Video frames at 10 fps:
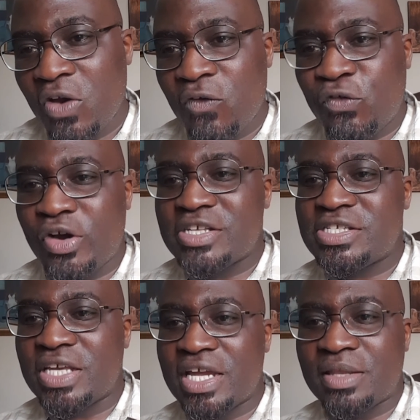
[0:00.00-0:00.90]

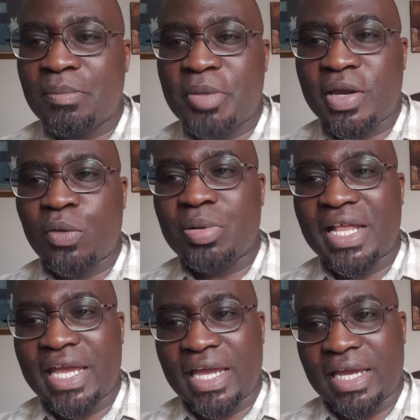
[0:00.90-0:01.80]
foreseeing the bigger
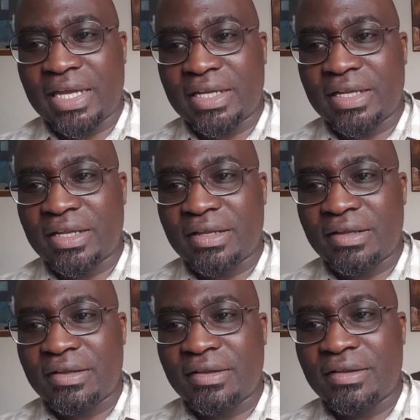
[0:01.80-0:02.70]
plan
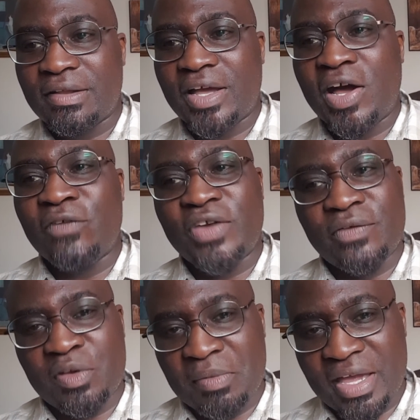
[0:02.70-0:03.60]
of
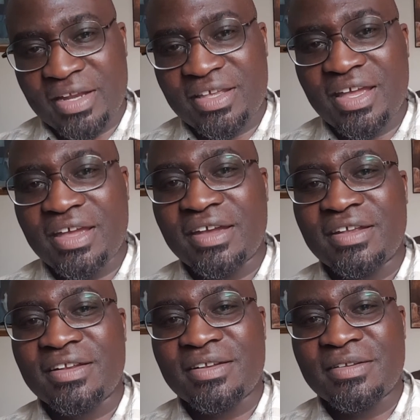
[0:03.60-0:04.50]
every man can.
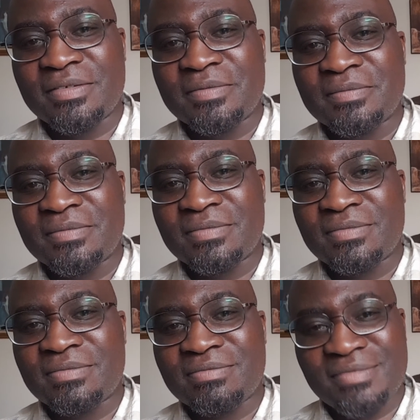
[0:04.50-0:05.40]

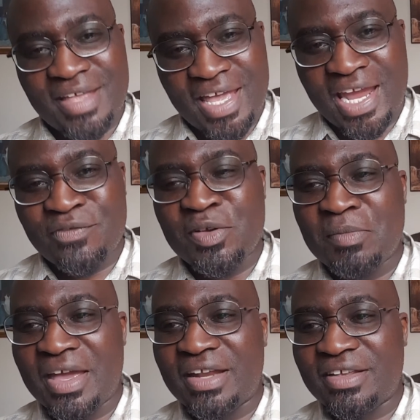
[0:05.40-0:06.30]
Every
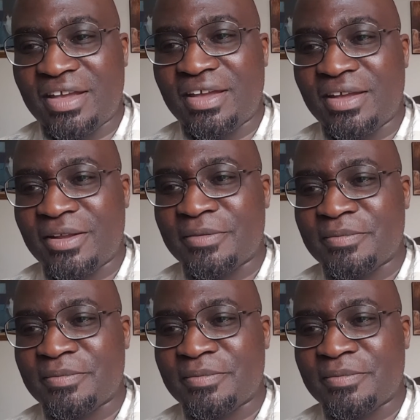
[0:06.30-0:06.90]
man can.